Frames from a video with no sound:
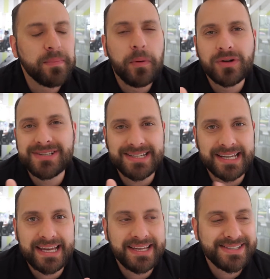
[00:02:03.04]

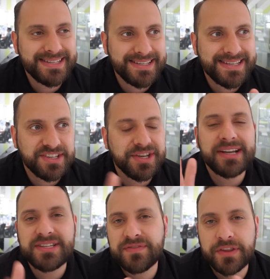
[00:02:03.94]
importantly, it's
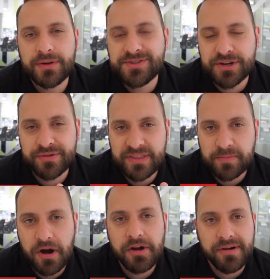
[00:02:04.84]
exciting for those that are in the
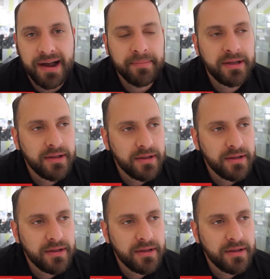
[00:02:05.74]
program,